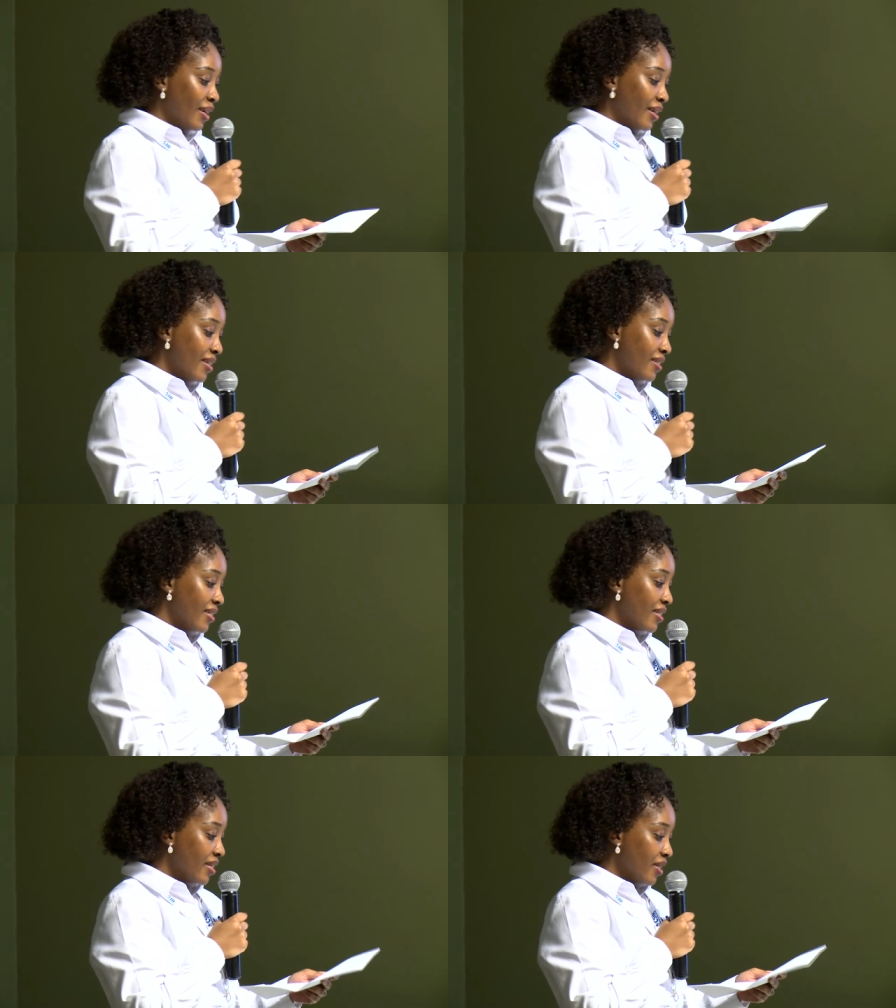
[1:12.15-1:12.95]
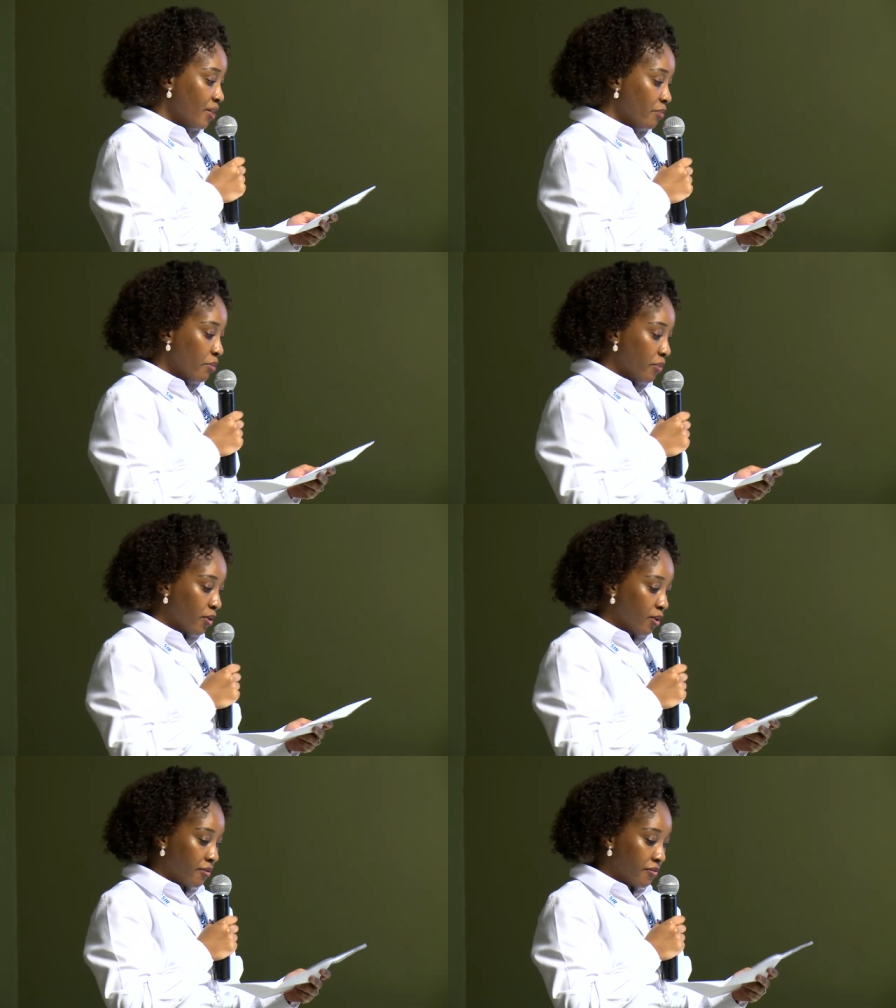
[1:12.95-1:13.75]
He is a senior member
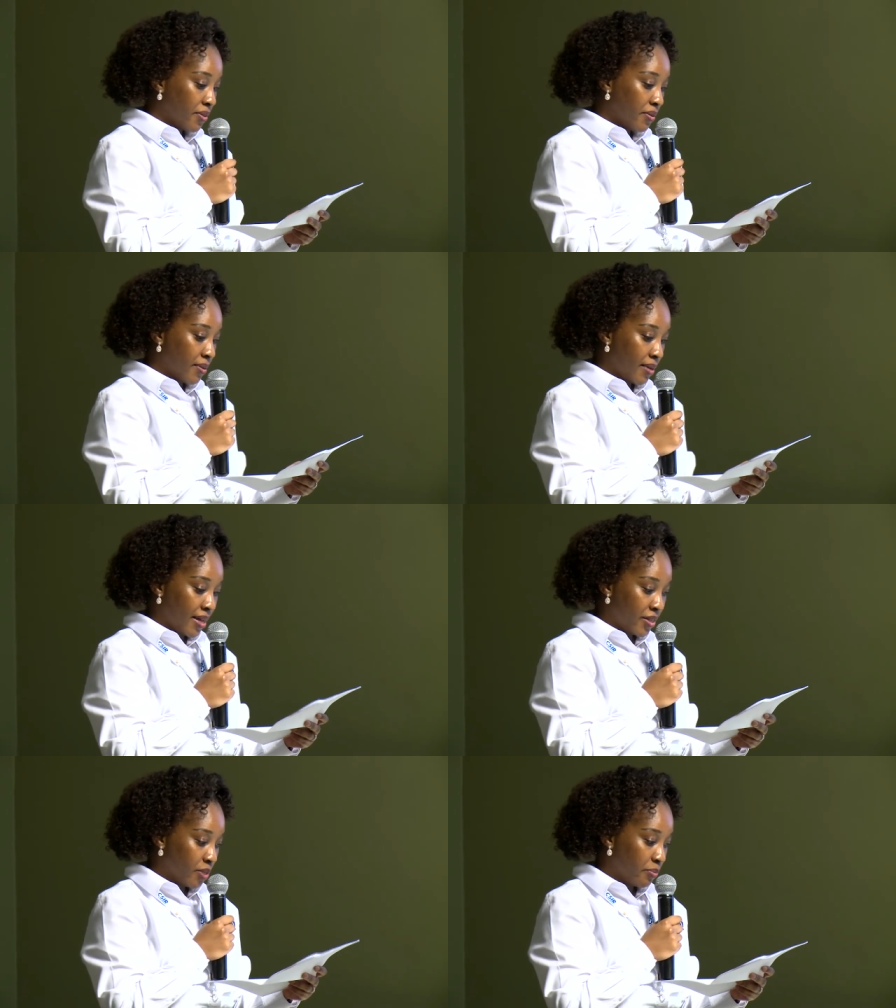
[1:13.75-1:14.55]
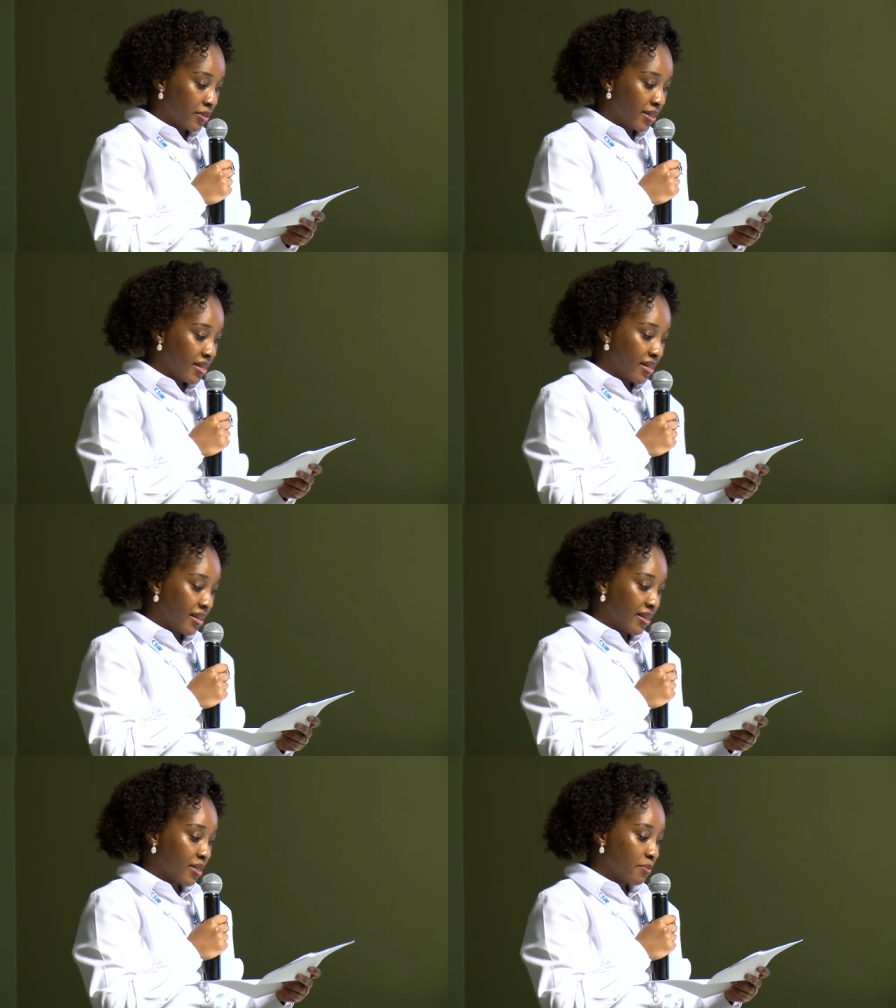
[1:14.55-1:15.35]
of the IEEE
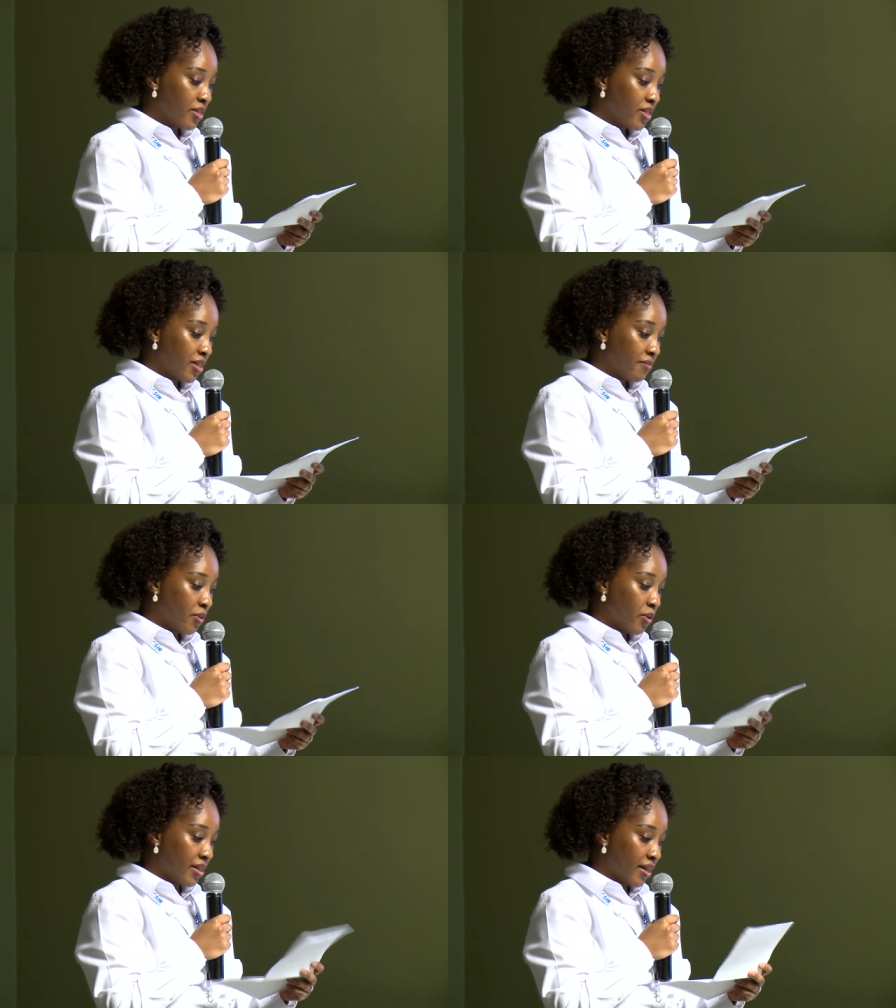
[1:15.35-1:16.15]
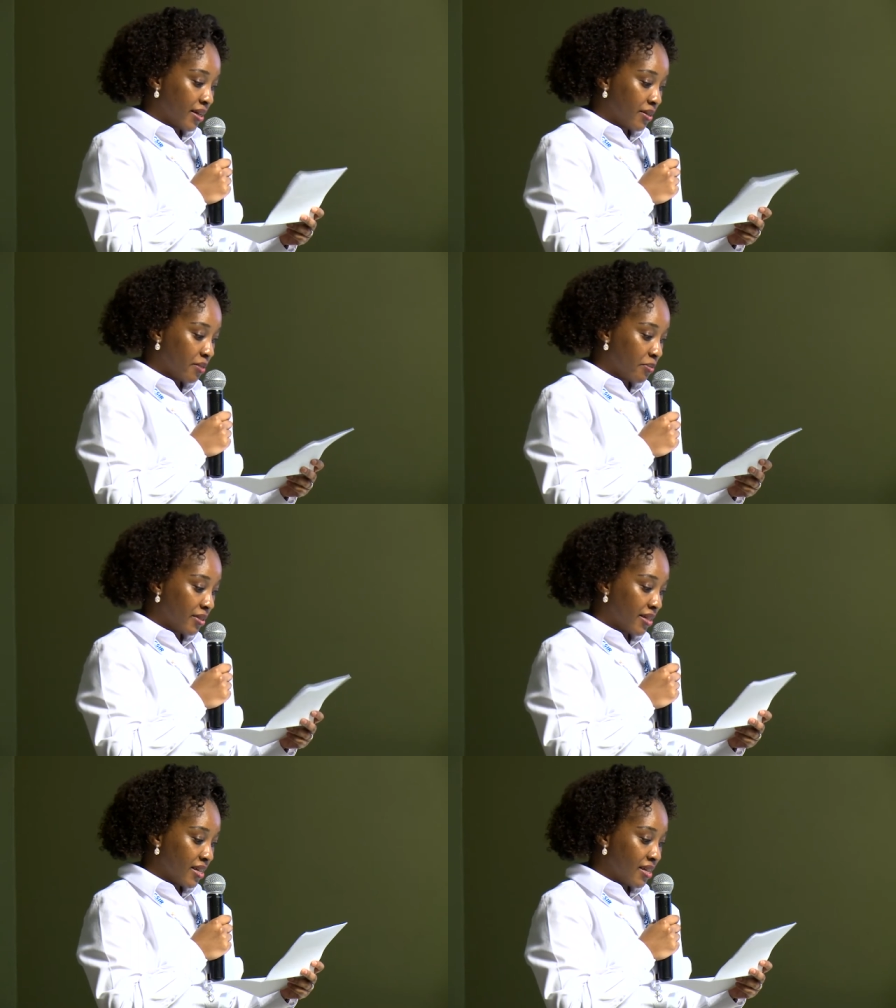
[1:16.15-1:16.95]
and has been serving on the
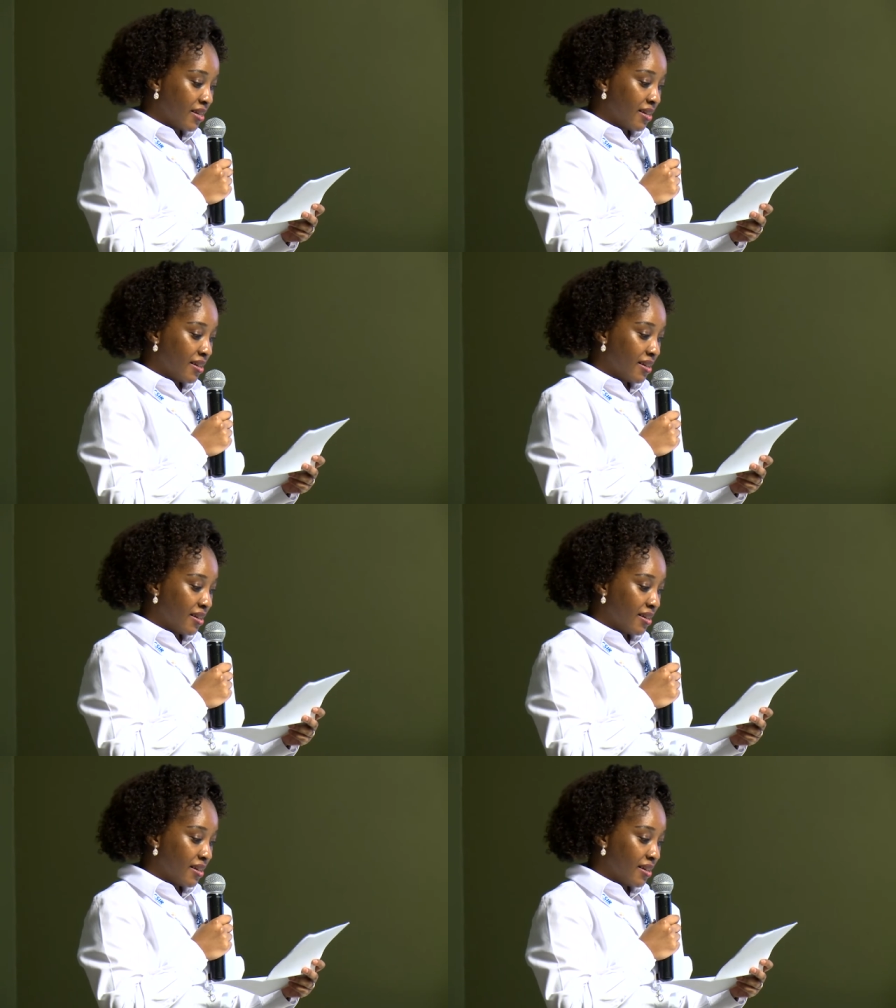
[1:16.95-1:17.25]
IEEE